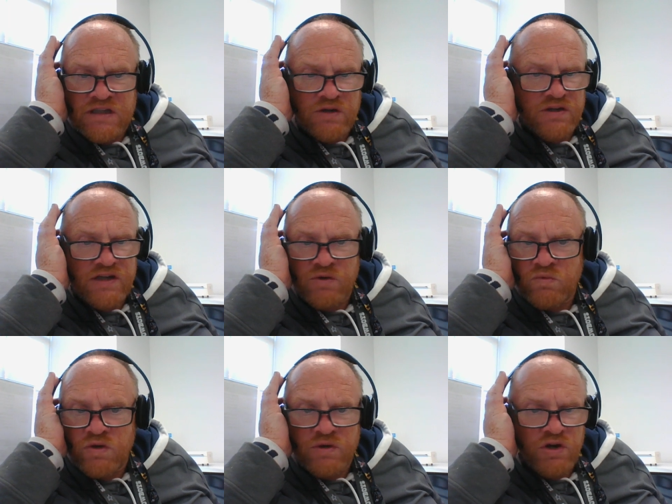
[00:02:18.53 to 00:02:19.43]
I don't care
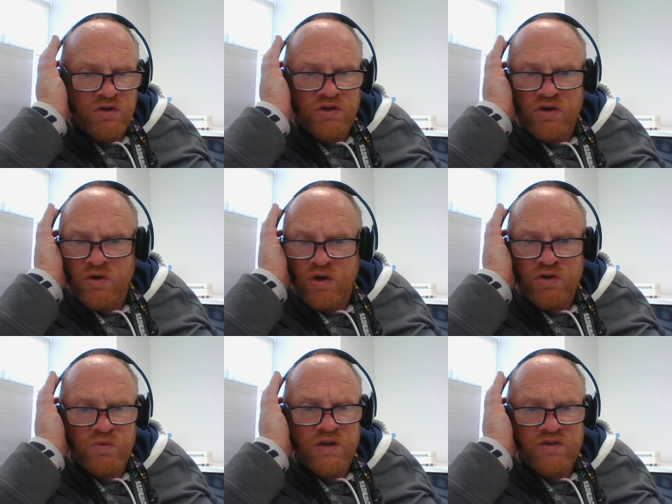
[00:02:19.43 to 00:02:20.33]
what who they're who
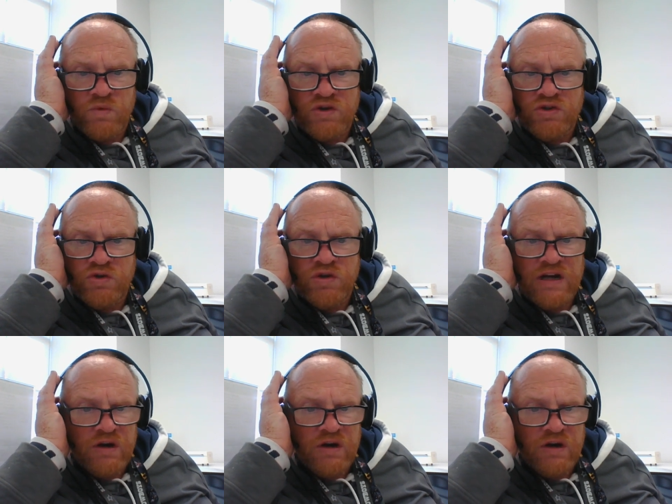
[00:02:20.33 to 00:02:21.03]
they're with or what they're doing.